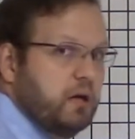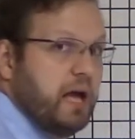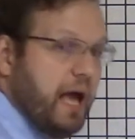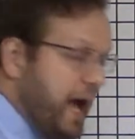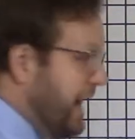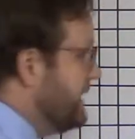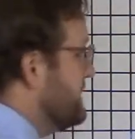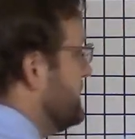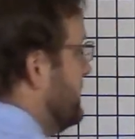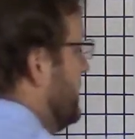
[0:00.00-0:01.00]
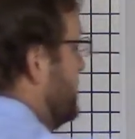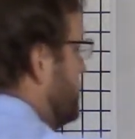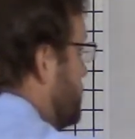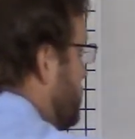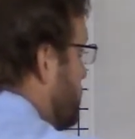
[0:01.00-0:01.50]
X is
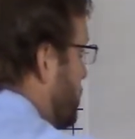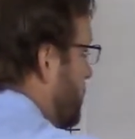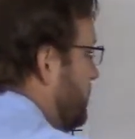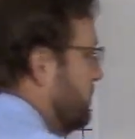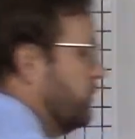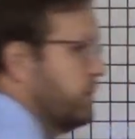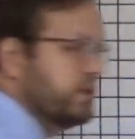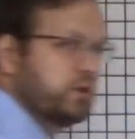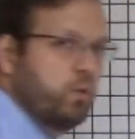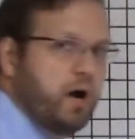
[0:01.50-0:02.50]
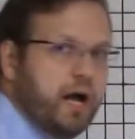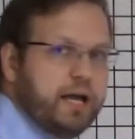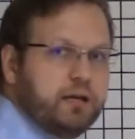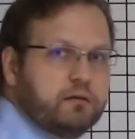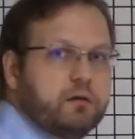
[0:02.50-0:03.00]
2. What's the
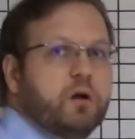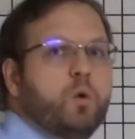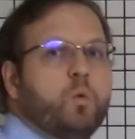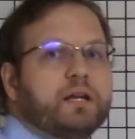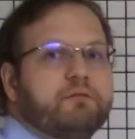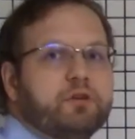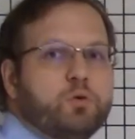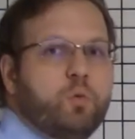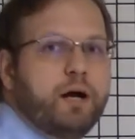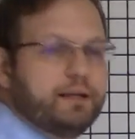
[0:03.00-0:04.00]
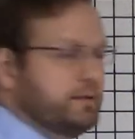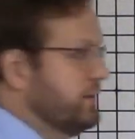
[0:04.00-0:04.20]
y? Whatever you want.